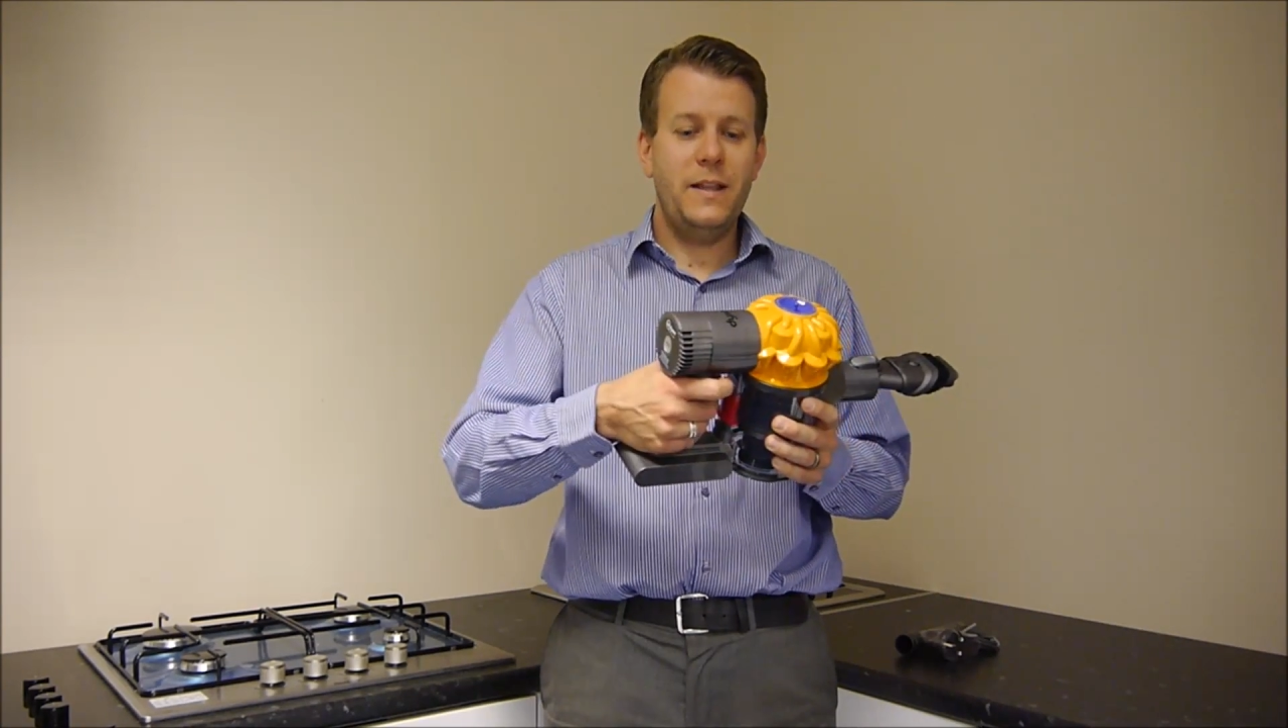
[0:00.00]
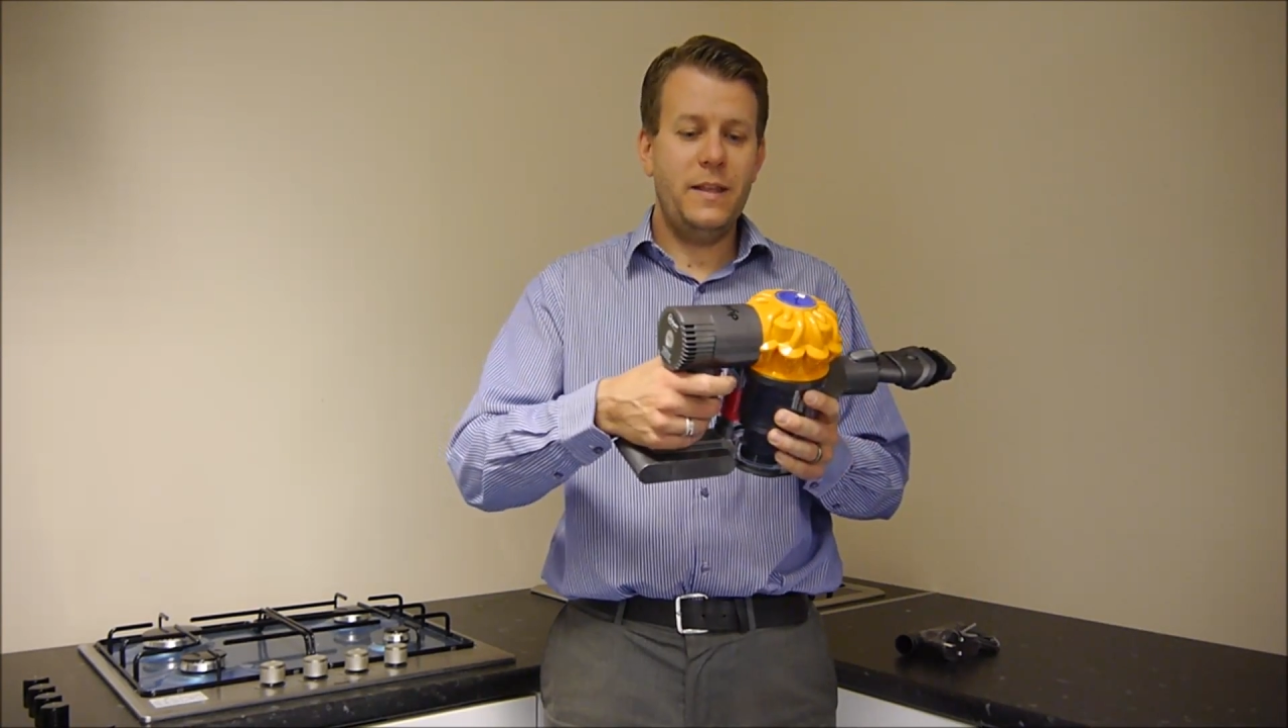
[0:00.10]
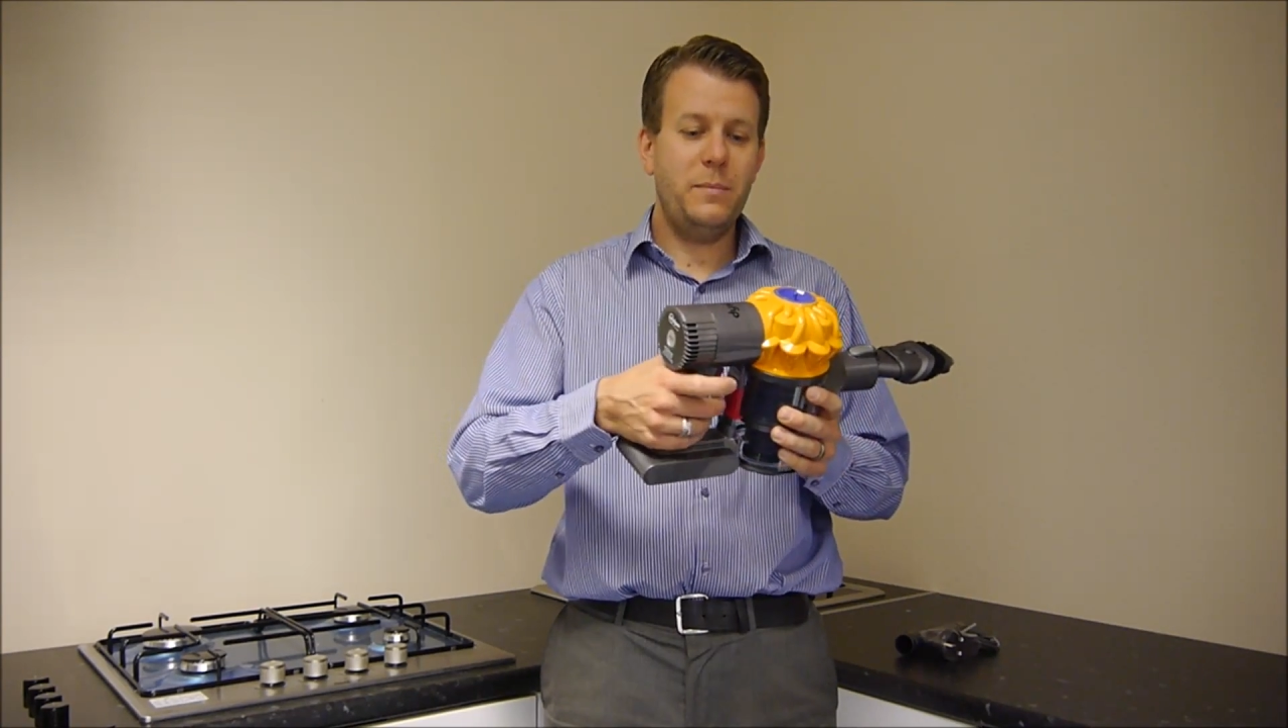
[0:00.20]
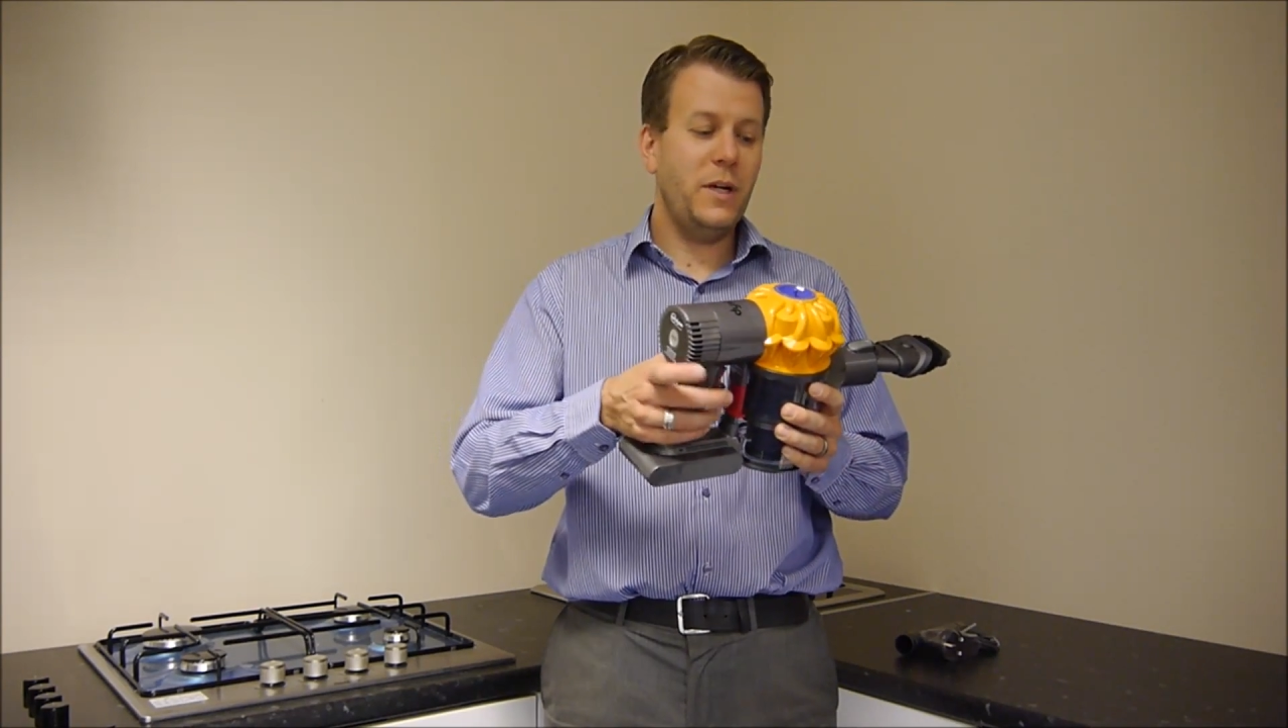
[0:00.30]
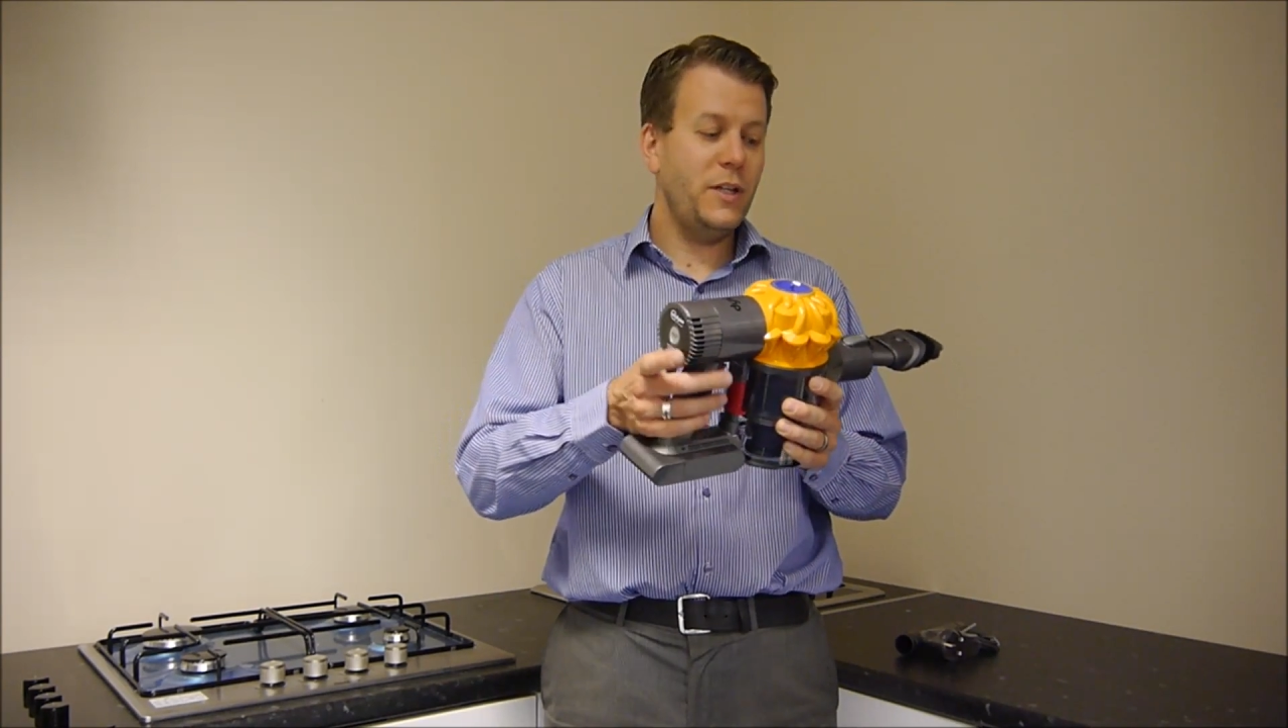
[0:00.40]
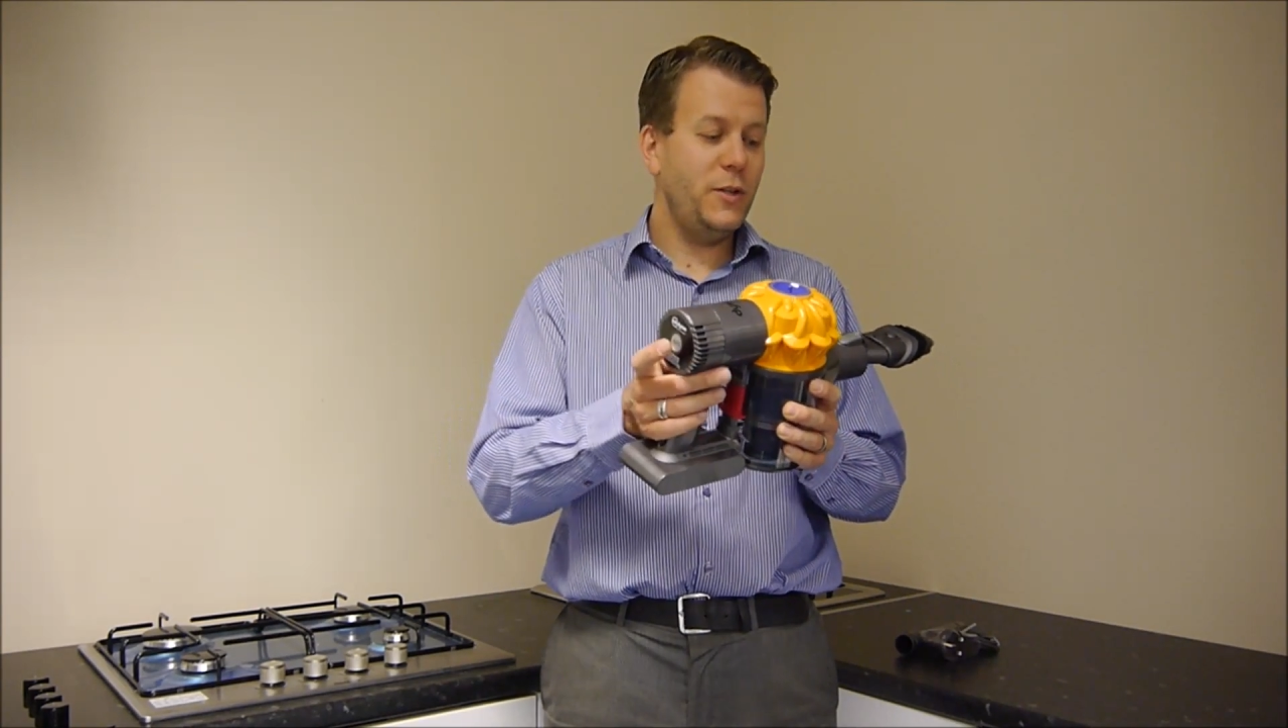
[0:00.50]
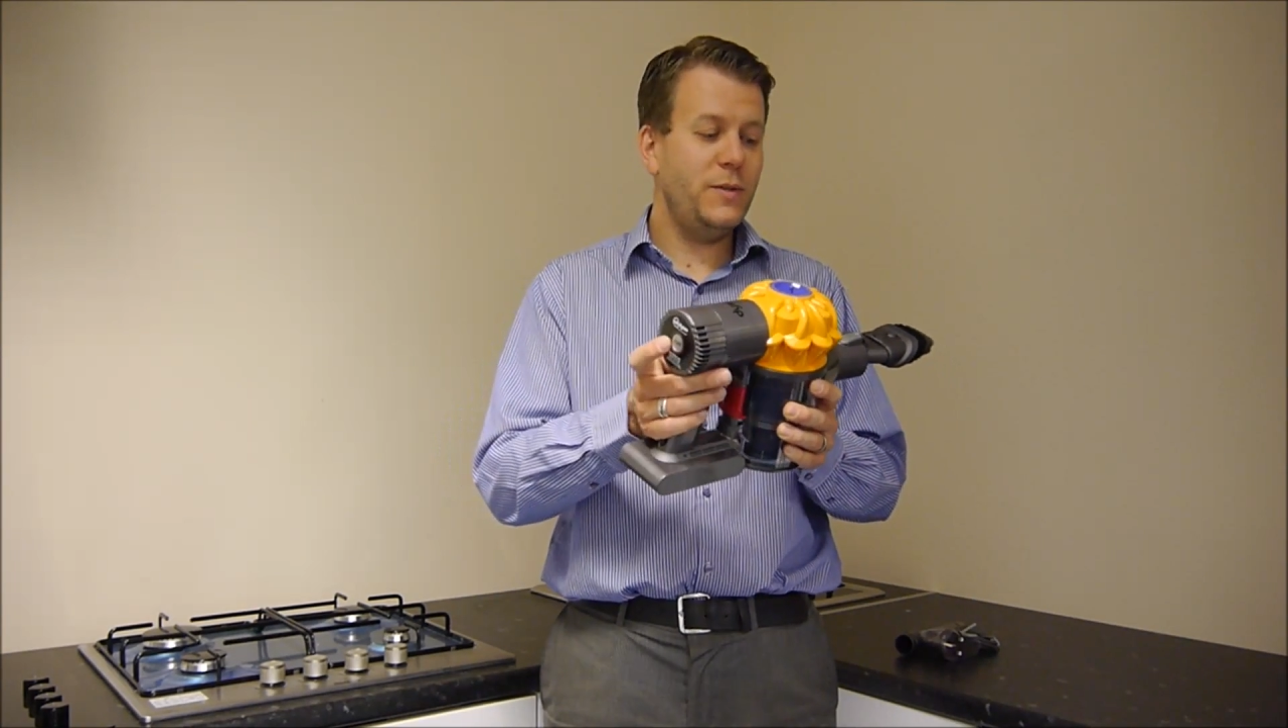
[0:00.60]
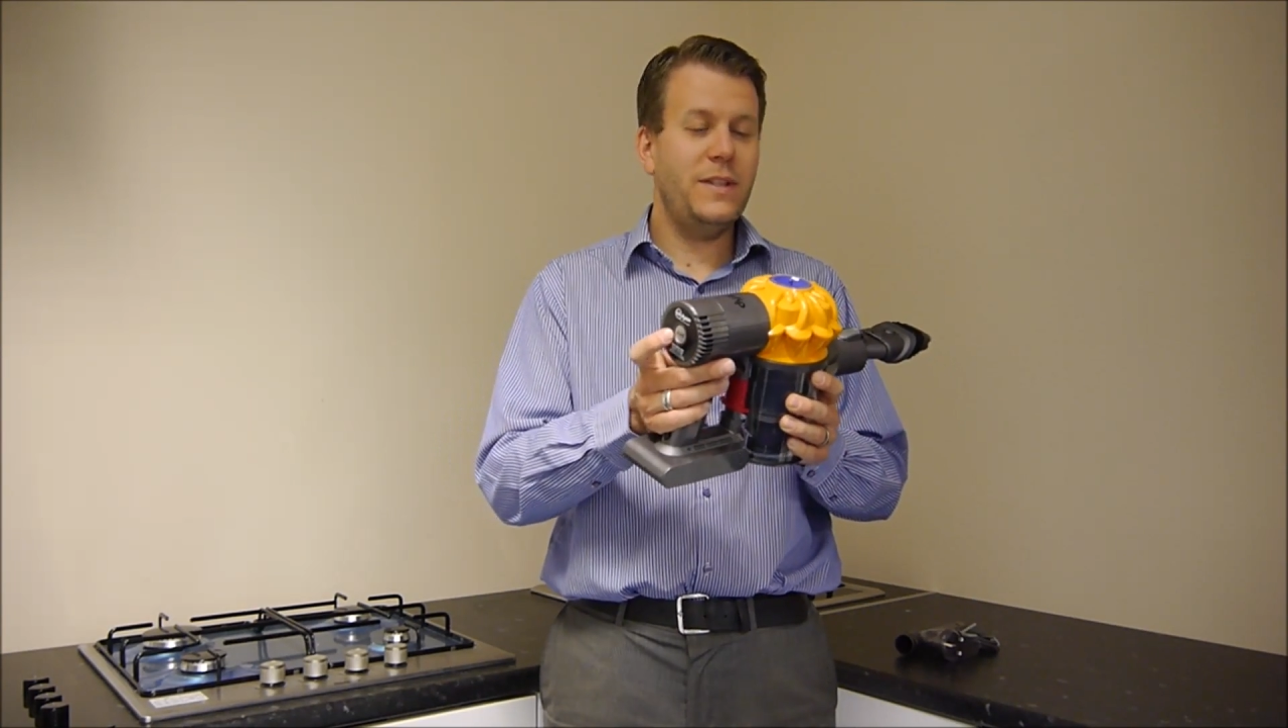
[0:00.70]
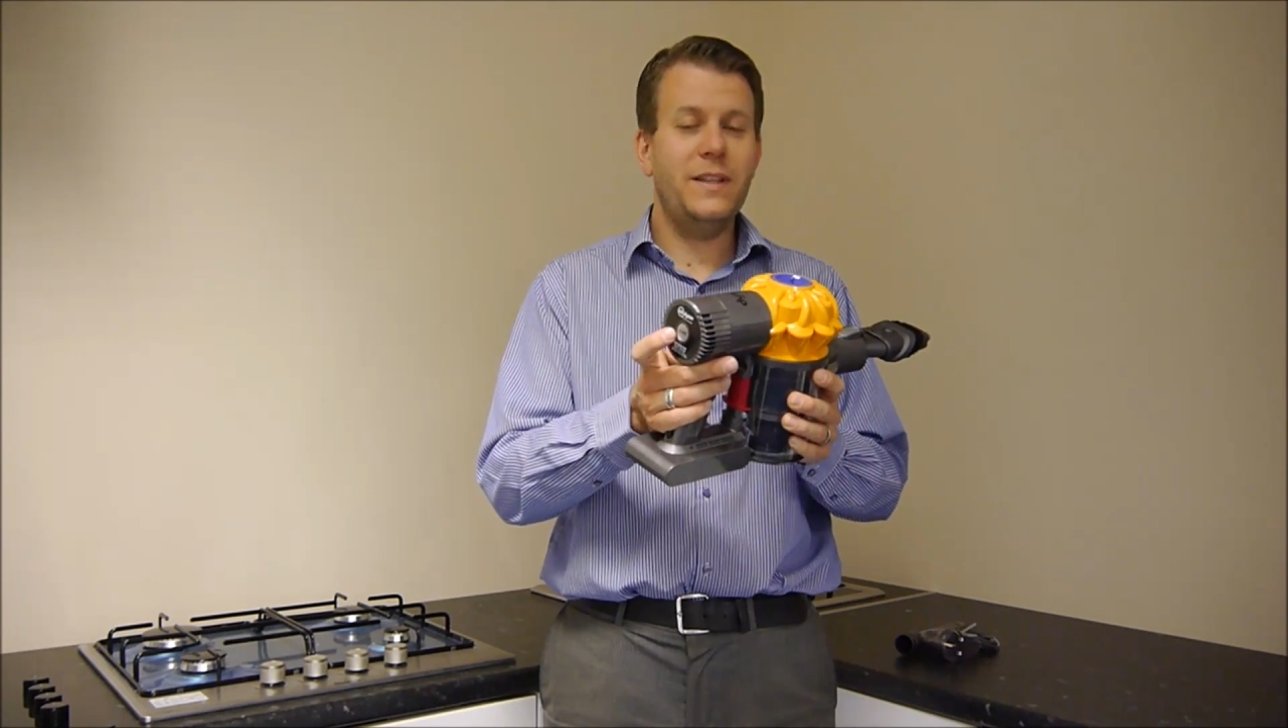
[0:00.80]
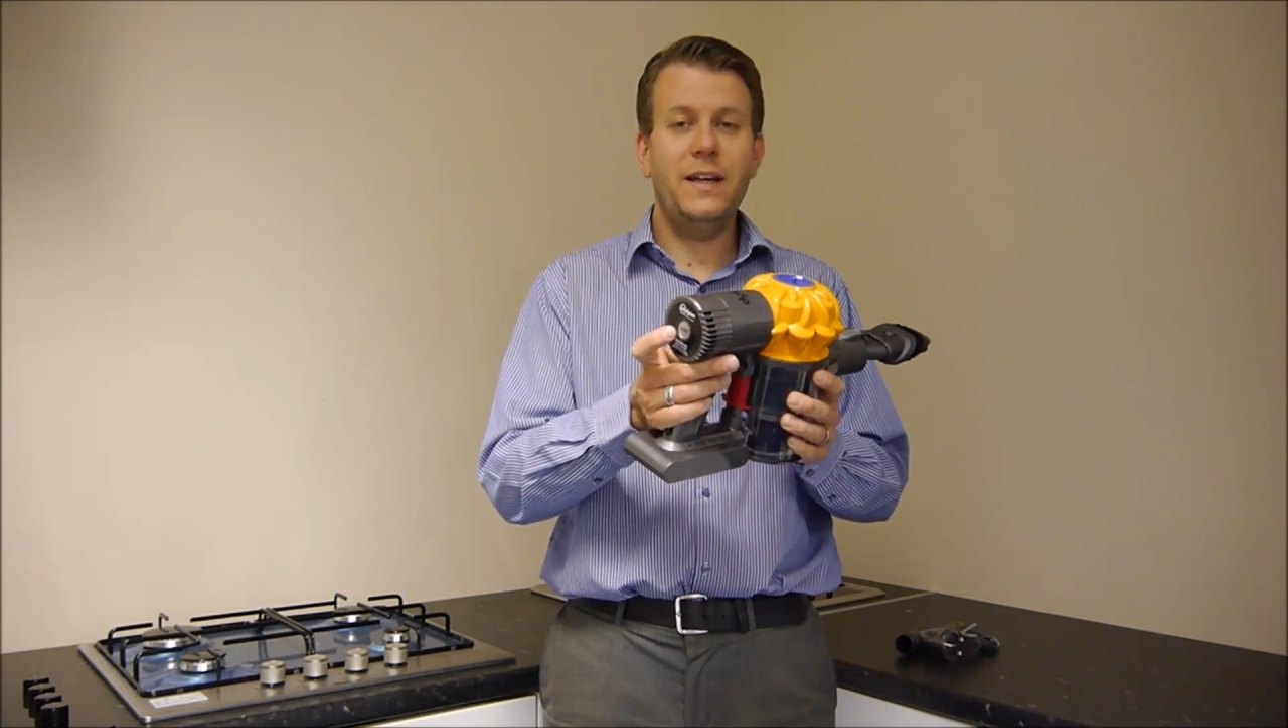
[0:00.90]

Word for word: then by using